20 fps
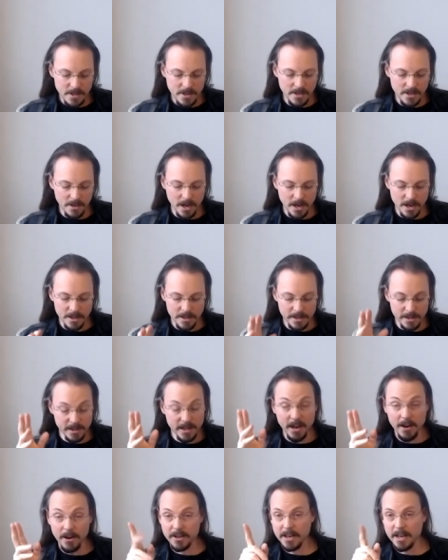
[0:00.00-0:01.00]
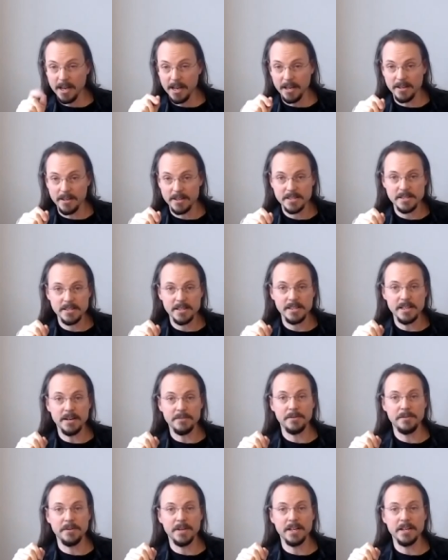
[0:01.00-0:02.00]
Now, okay, the
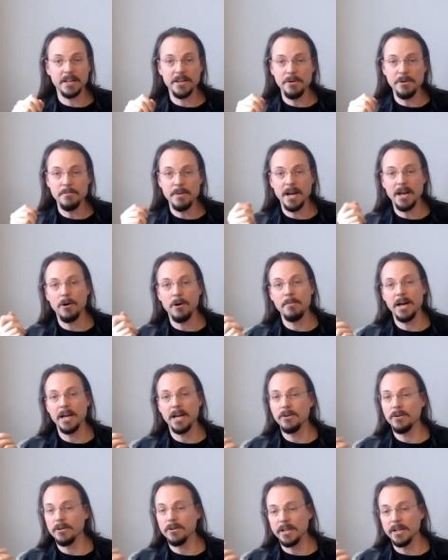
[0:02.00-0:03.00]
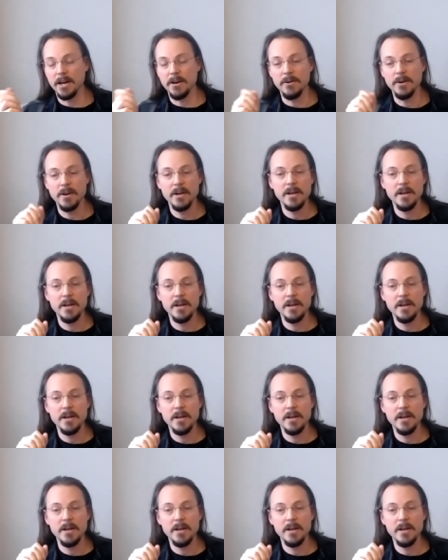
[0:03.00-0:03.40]
other thing that you may or may not know,